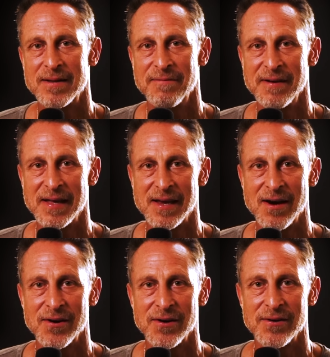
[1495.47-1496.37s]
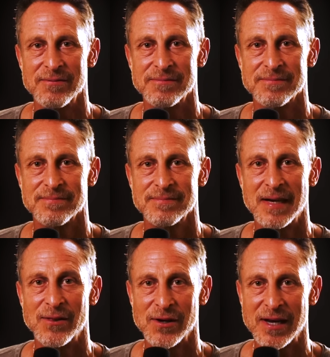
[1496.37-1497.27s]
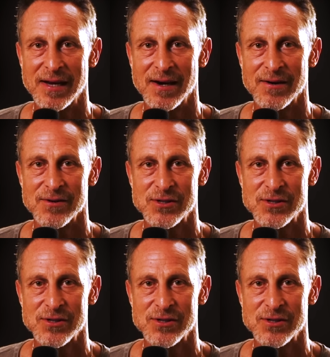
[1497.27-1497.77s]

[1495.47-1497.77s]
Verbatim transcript: to feeling younger and looking younger